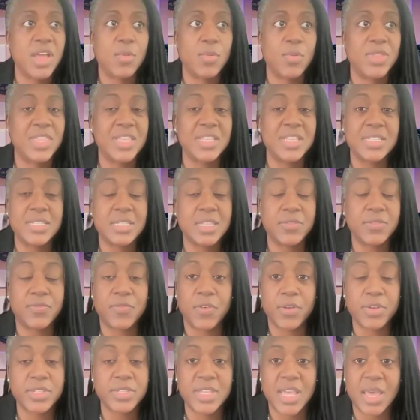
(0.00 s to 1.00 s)
we don't. This is the
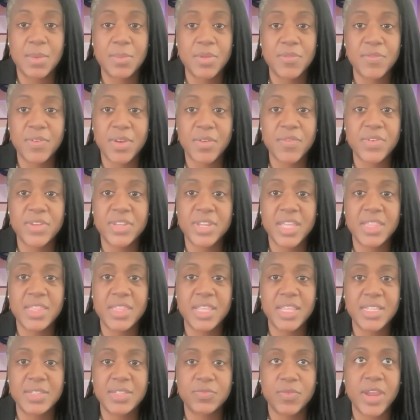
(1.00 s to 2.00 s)
first time we've ever done
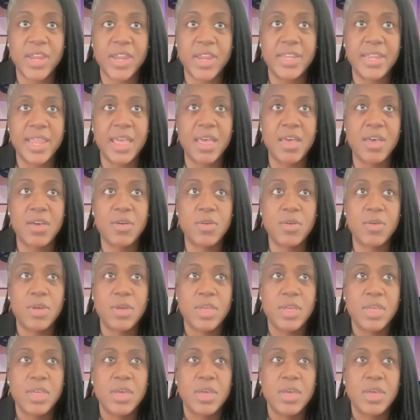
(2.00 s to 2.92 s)
this. Right now,